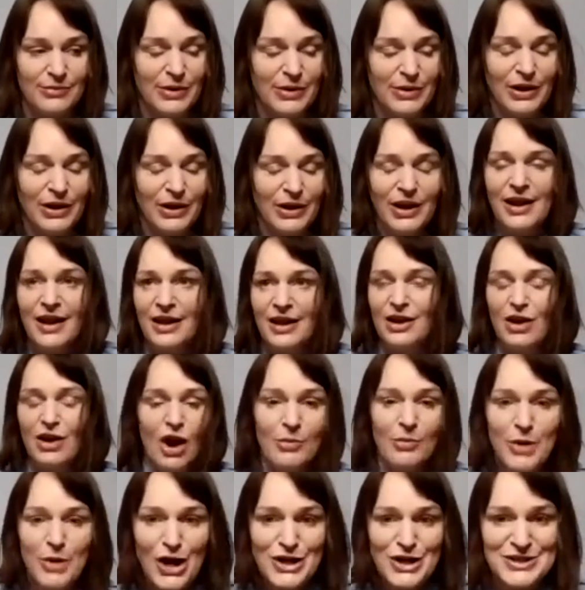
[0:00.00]
I'm
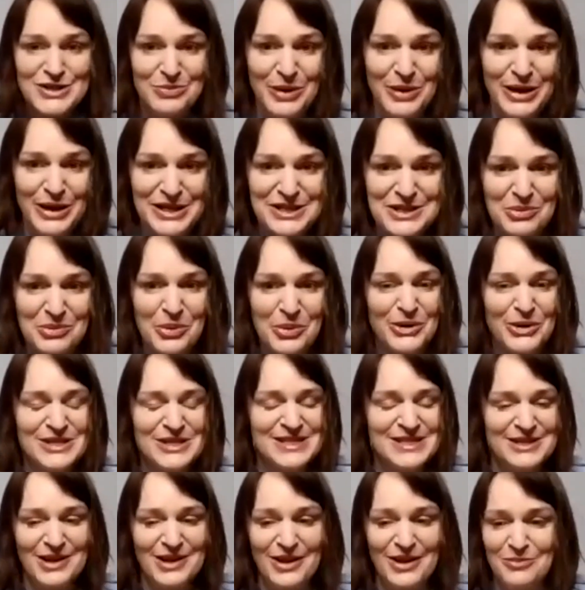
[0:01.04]
not a media
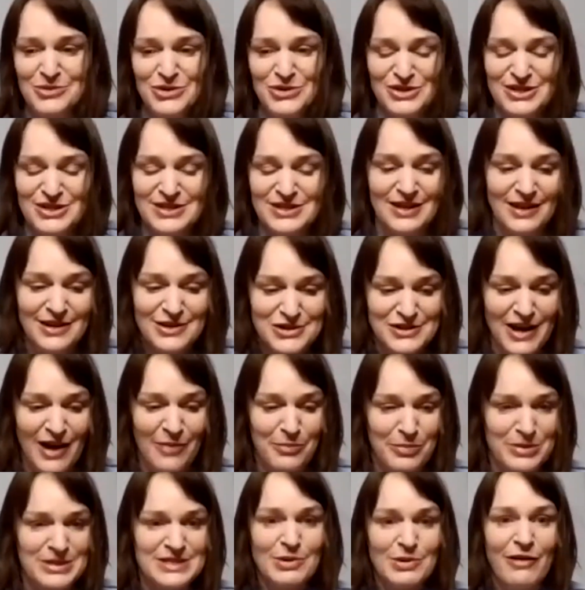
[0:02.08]
person. I just
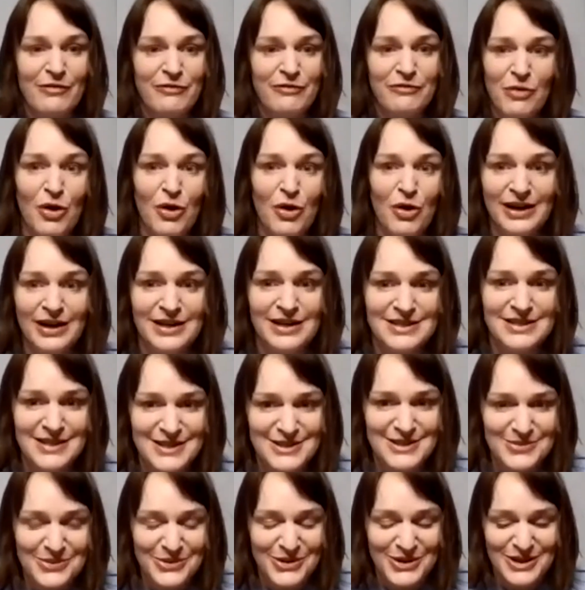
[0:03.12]
happen to have fallen into this
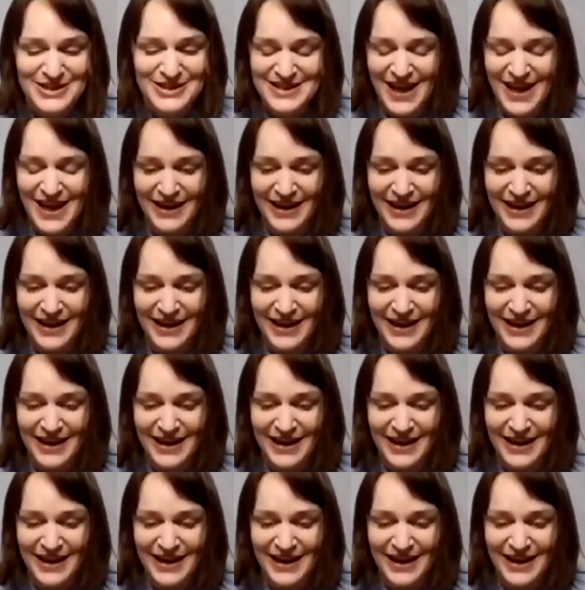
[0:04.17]
world.